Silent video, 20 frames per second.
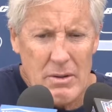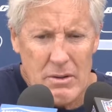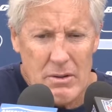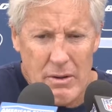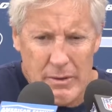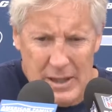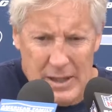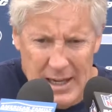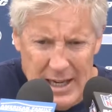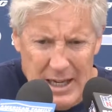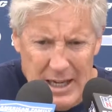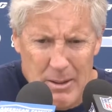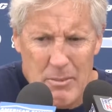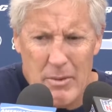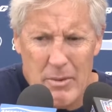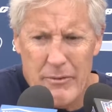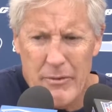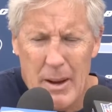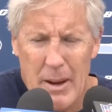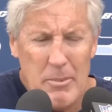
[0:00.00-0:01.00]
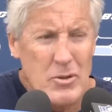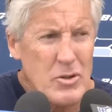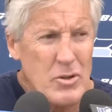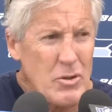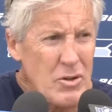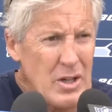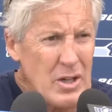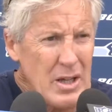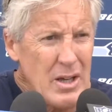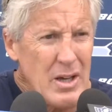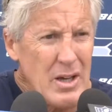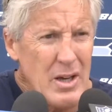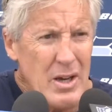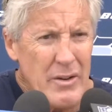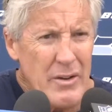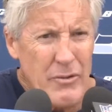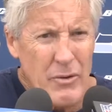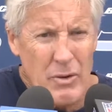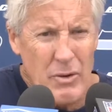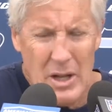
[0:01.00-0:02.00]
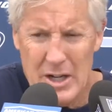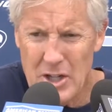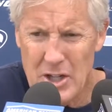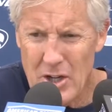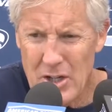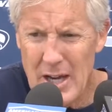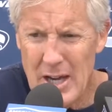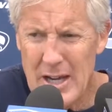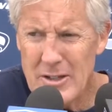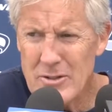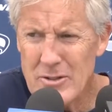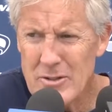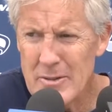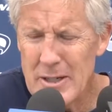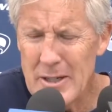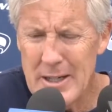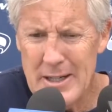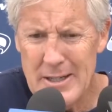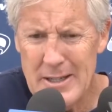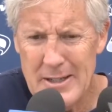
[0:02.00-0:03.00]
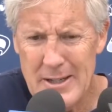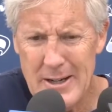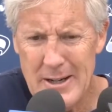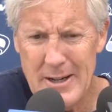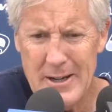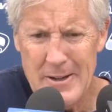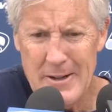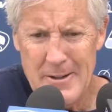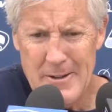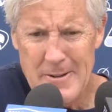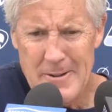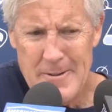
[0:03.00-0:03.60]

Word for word: It's a game of opportunity for a lot of young guys, and uh,